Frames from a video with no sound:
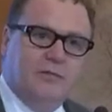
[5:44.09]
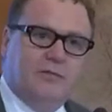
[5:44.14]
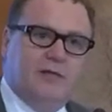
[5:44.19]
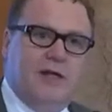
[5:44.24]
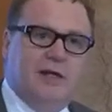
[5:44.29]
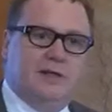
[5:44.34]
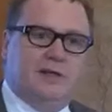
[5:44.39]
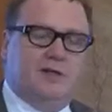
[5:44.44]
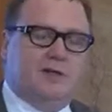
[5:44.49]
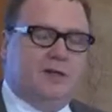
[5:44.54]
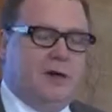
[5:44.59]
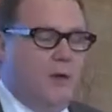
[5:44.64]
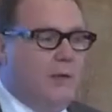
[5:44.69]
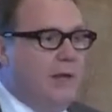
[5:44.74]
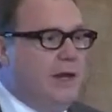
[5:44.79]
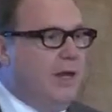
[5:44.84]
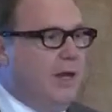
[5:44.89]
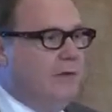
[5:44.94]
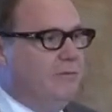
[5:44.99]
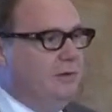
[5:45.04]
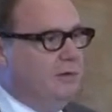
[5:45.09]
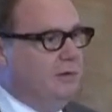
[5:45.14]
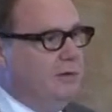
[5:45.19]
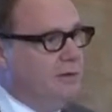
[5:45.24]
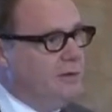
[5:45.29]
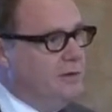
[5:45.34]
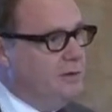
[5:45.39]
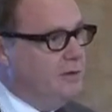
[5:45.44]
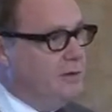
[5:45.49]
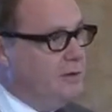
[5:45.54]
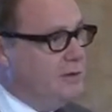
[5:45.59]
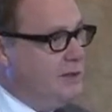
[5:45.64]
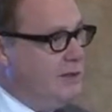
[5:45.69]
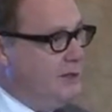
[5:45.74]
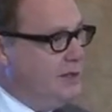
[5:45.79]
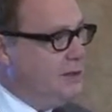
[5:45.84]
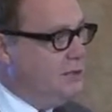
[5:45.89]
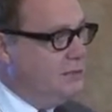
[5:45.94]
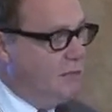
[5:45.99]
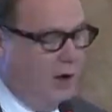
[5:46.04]
there's growing evidence of
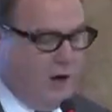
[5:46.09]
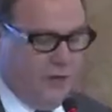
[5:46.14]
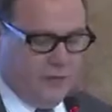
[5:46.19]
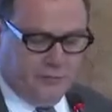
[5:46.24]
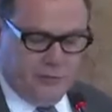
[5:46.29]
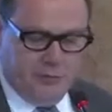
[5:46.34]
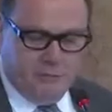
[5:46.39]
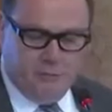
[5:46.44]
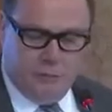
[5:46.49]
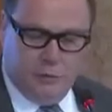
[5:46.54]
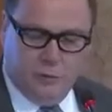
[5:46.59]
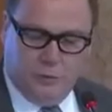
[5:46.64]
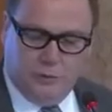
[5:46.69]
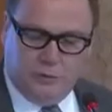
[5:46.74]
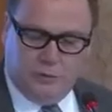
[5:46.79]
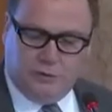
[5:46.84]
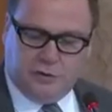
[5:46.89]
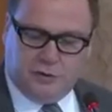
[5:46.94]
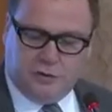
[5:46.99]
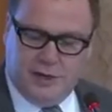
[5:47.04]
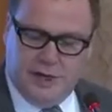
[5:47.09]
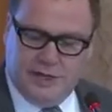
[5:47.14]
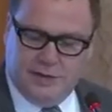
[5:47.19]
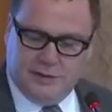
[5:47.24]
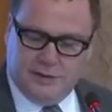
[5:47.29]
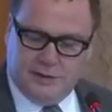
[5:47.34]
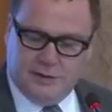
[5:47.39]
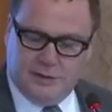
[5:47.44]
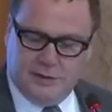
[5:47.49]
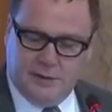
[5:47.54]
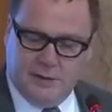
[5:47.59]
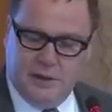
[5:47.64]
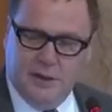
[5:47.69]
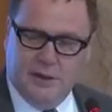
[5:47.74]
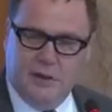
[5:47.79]
6 rather important trends.